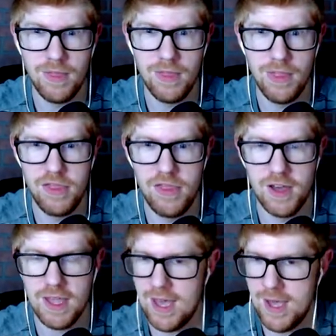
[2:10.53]

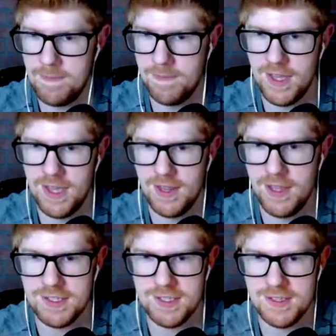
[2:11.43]
the game that
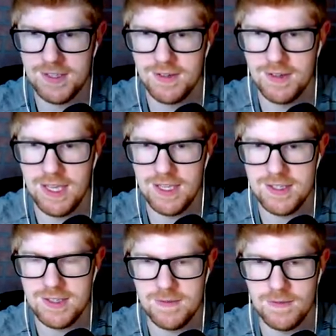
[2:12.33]
this
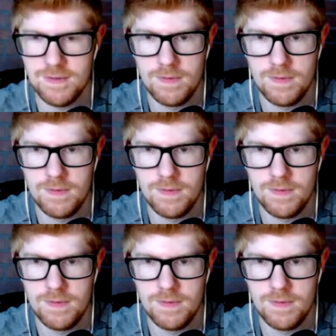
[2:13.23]
is.